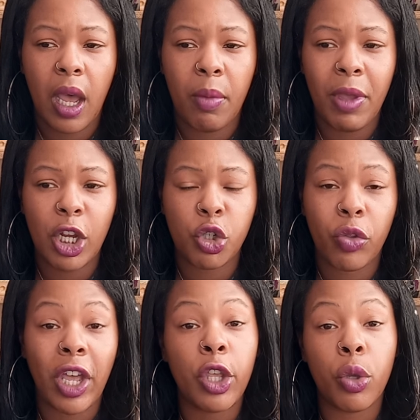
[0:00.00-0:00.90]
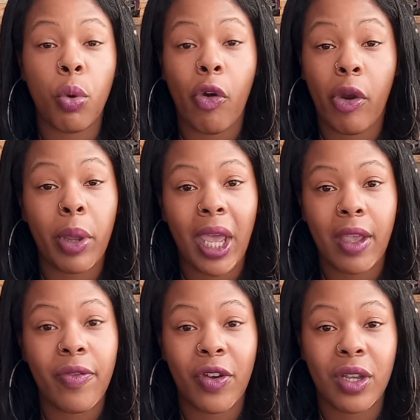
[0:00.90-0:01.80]
Make sure that you are okay
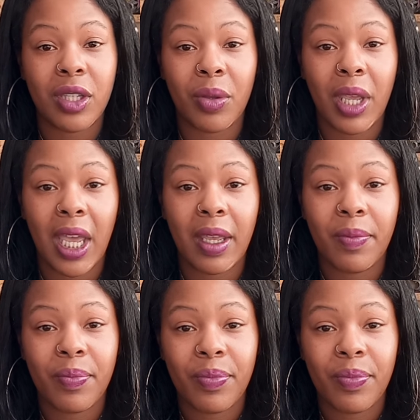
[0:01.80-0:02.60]
first, okay?